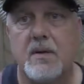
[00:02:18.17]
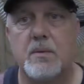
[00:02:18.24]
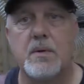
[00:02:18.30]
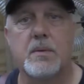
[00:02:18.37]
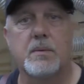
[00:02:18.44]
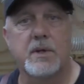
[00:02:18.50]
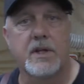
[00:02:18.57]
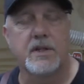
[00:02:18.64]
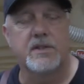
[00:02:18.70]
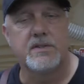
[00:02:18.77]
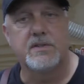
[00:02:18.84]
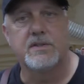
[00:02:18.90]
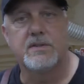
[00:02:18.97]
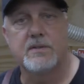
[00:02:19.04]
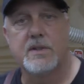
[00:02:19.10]
what we're going to
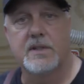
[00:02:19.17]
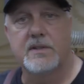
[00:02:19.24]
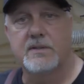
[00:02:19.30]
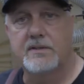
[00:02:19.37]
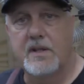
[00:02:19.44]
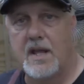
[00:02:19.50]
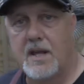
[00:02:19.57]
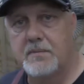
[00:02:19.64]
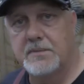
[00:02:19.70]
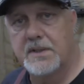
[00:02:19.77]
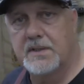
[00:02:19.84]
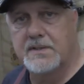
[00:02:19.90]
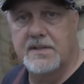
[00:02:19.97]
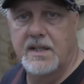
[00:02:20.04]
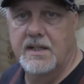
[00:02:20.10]
do is I'm
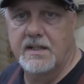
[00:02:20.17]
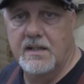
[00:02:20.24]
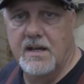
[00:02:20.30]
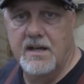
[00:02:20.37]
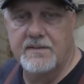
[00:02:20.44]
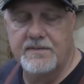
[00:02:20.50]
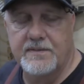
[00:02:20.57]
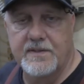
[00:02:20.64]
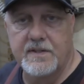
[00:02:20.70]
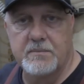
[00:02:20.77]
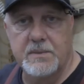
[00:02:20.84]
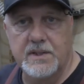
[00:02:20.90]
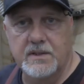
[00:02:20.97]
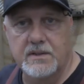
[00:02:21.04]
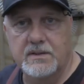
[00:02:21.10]
going to take it off the
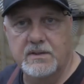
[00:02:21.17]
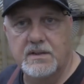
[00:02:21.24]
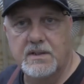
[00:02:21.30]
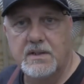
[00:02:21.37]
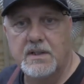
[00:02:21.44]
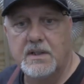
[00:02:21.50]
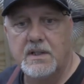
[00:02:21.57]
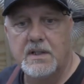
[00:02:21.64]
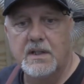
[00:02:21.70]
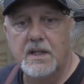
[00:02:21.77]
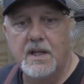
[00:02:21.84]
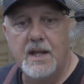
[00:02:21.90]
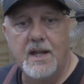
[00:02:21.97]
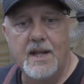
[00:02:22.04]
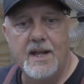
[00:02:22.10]
mill
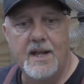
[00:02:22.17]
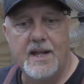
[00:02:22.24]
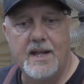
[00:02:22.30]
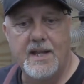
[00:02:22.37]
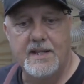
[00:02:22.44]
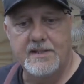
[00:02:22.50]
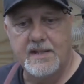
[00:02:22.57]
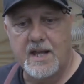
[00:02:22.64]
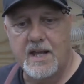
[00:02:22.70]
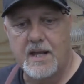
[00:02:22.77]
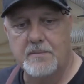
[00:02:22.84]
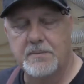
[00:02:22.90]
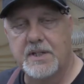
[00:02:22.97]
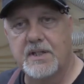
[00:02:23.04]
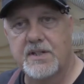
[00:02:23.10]
and
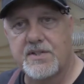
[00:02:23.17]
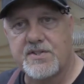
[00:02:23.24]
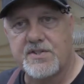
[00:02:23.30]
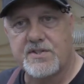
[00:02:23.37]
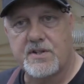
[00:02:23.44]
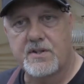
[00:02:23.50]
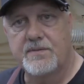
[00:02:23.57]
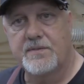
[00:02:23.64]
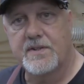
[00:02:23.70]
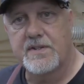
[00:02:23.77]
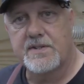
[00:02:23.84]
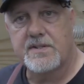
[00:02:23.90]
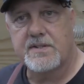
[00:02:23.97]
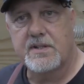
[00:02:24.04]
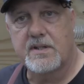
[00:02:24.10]
I'm going to
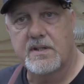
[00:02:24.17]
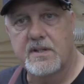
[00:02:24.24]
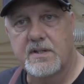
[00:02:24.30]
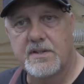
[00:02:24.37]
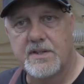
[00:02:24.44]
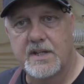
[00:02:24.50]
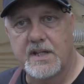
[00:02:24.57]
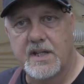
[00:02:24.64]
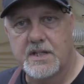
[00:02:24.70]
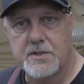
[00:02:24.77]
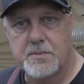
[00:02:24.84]
surface the next